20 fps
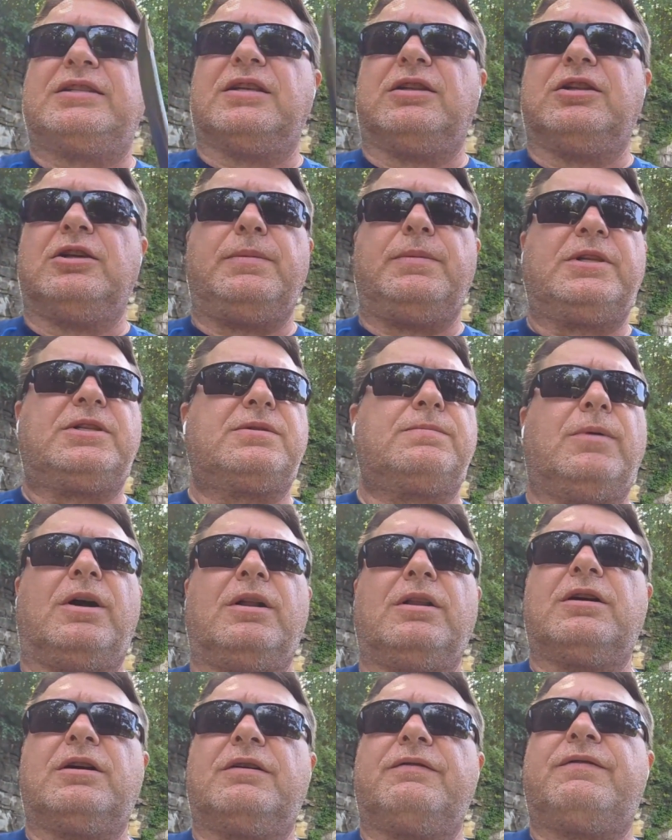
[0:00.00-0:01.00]
a little bit
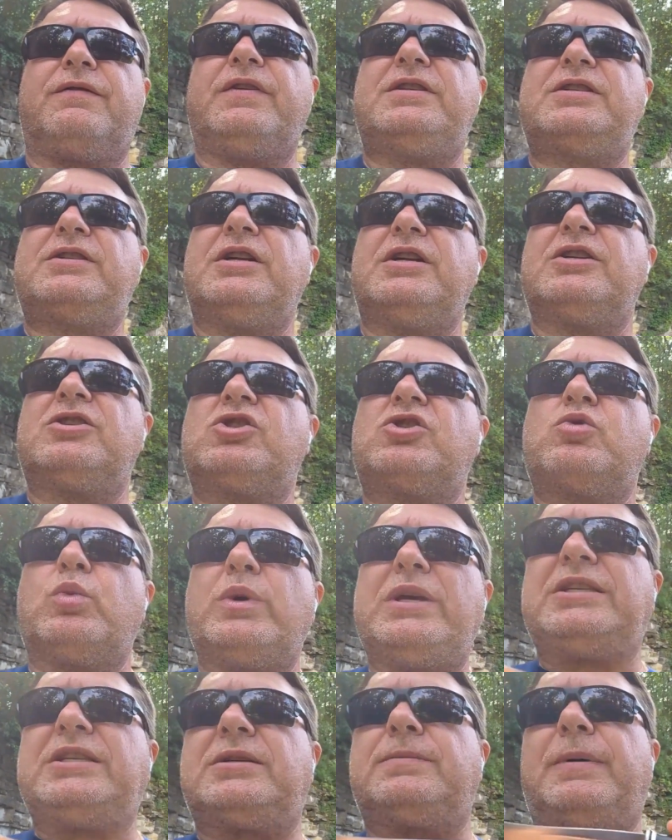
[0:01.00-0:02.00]
smaller. It fits in a
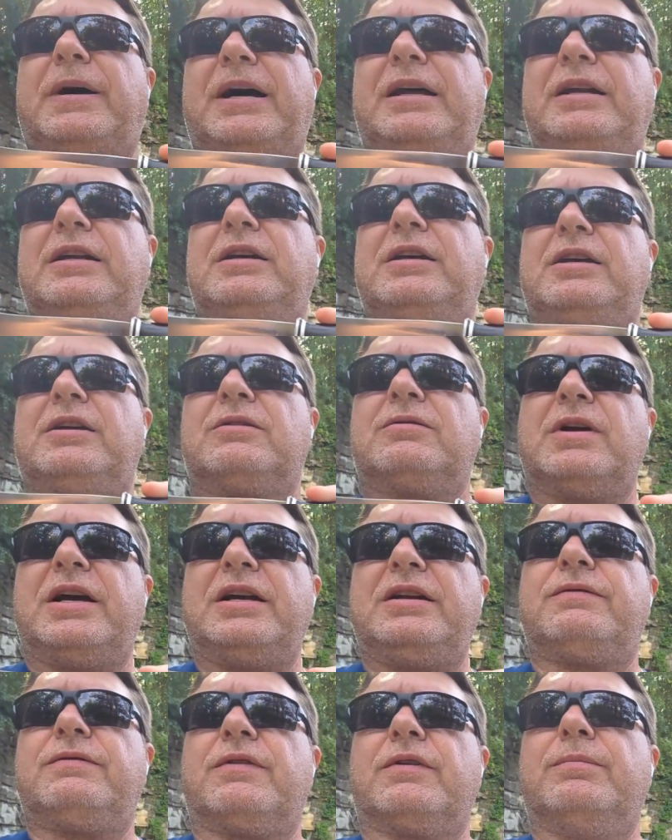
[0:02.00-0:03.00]
sweet spot,
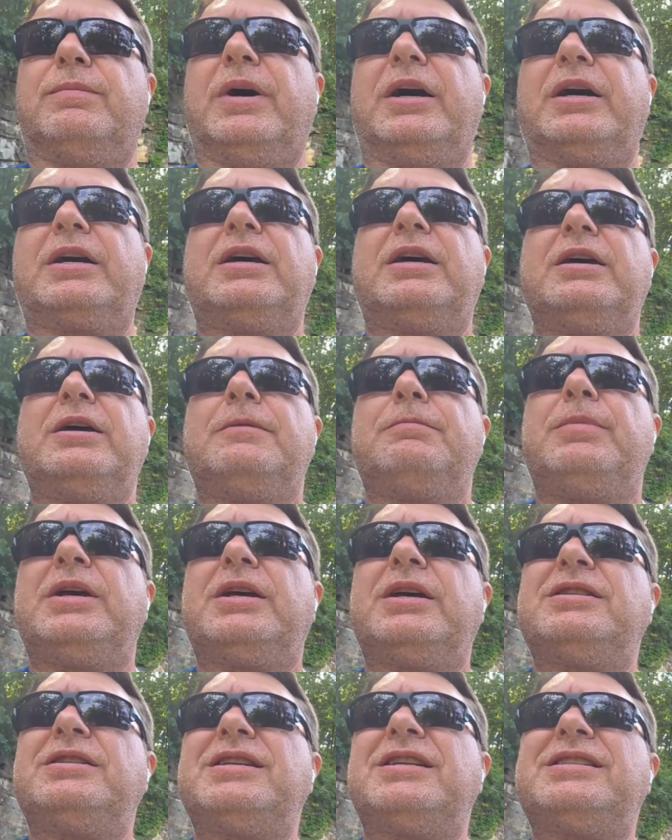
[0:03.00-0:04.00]
right, for Buck,
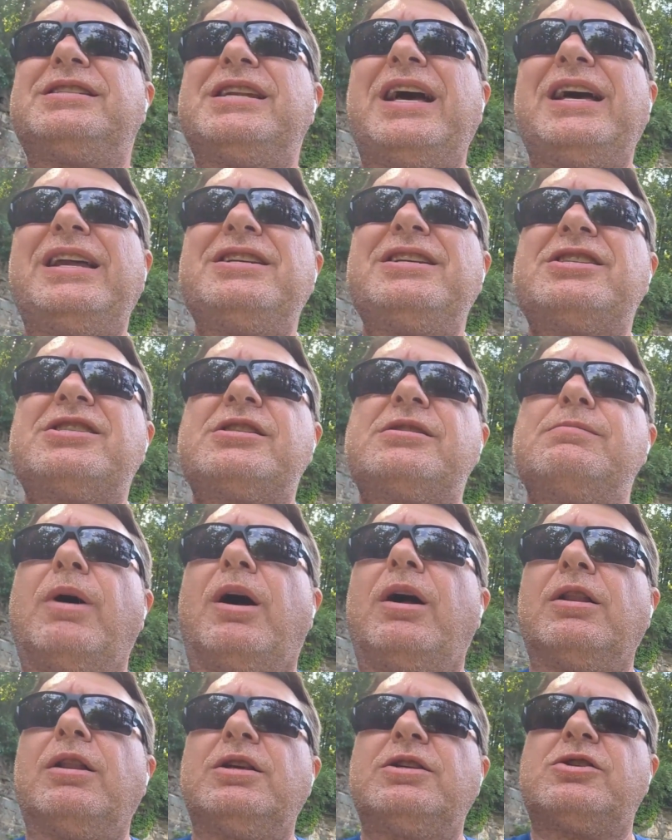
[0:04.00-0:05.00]
because it's not as
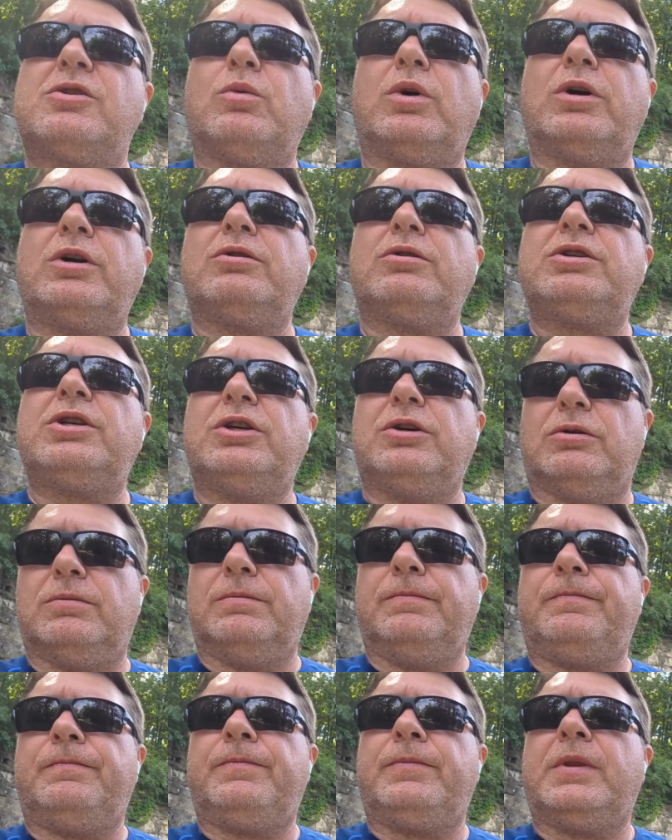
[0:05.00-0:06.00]
small as the 102
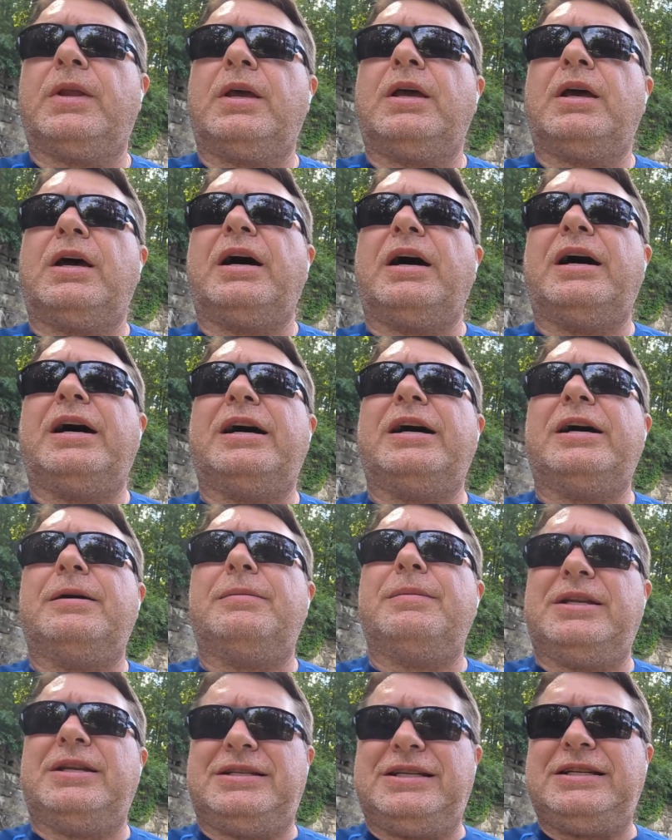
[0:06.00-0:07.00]

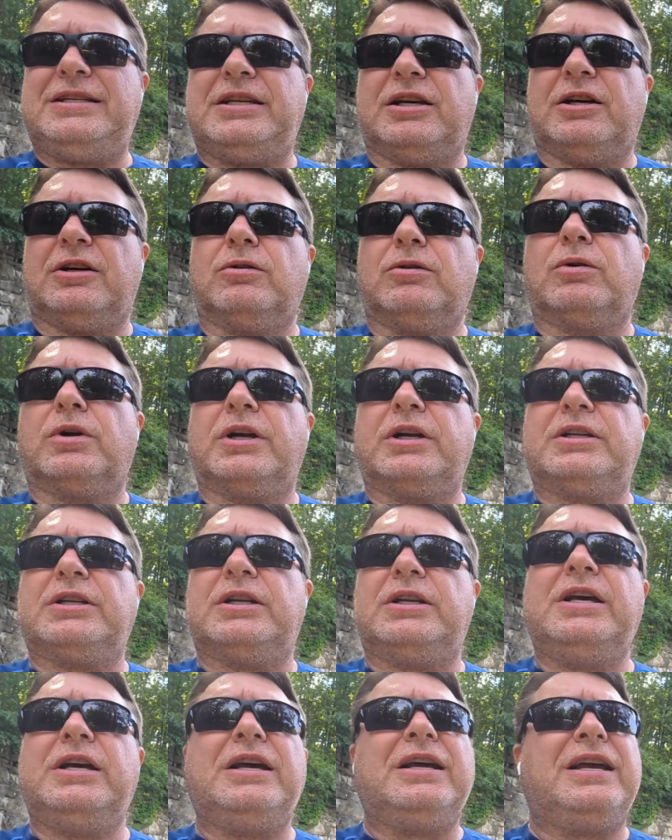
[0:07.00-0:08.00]
and detail
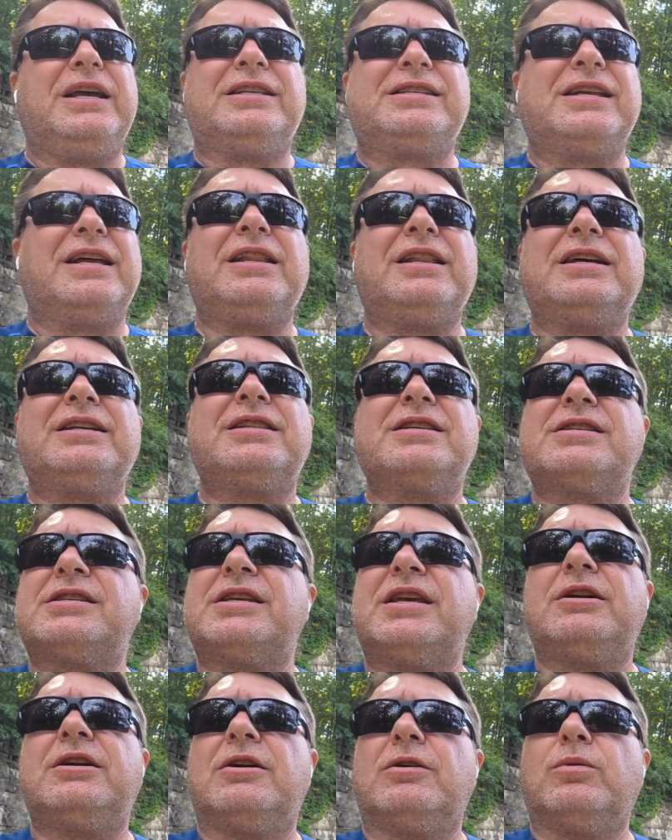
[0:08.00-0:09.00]
oriented. It's not like the
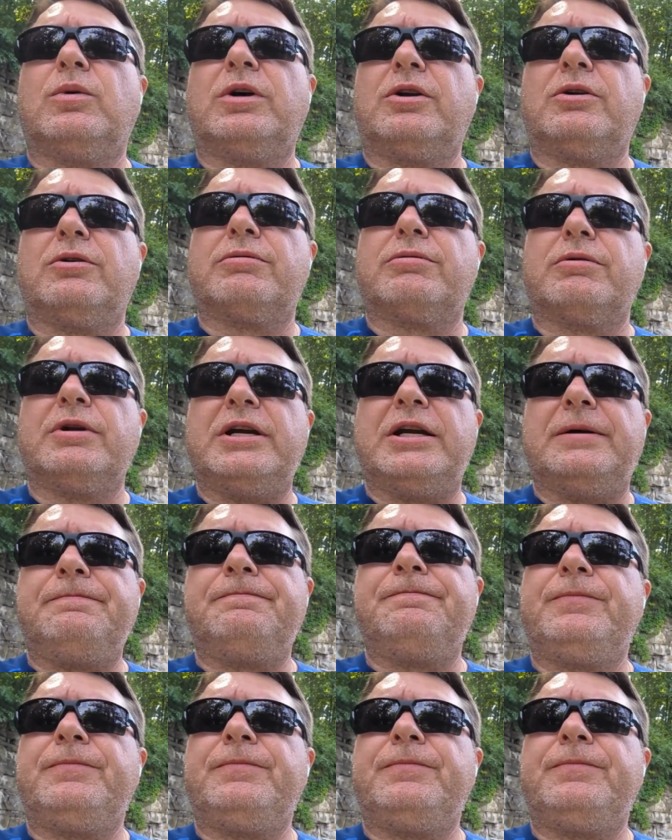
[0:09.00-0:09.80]
Skinner 103,